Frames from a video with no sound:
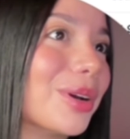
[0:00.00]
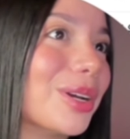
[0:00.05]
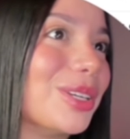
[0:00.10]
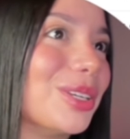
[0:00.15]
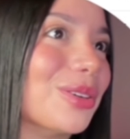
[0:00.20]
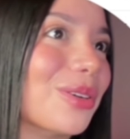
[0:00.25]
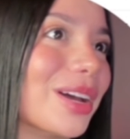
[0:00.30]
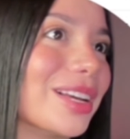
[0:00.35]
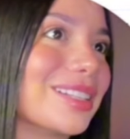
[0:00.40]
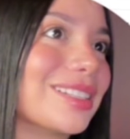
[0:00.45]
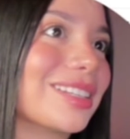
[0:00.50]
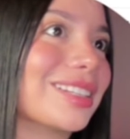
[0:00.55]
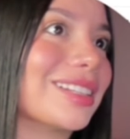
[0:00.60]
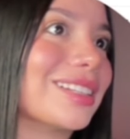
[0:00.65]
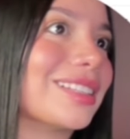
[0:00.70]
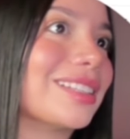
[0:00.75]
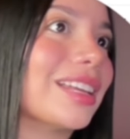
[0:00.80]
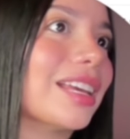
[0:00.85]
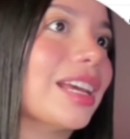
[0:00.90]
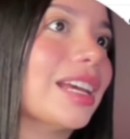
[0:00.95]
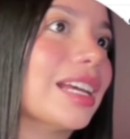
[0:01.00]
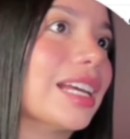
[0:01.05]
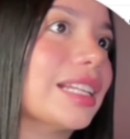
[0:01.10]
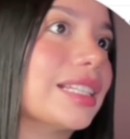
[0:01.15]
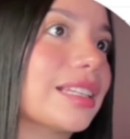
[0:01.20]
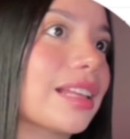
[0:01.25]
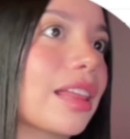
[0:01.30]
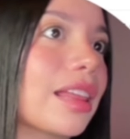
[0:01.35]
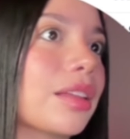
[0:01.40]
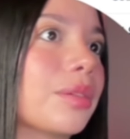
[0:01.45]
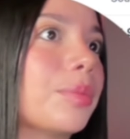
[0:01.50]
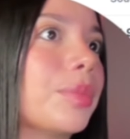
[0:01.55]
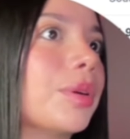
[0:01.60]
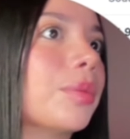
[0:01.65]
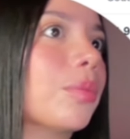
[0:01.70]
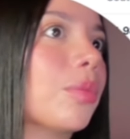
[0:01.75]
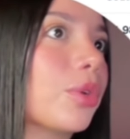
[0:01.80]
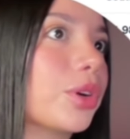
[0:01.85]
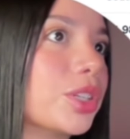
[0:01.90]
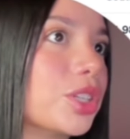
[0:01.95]
US because it's a little bit
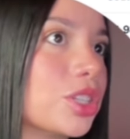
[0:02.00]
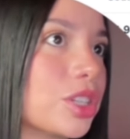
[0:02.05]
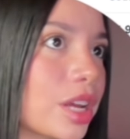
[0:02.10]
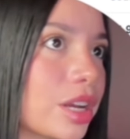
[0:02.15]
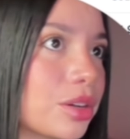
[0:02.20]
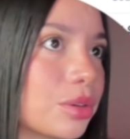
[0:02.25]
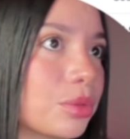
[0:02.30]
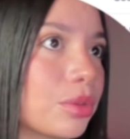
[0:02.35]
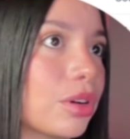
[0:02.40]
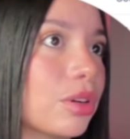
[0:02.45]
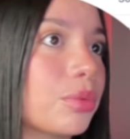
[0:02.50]
more general.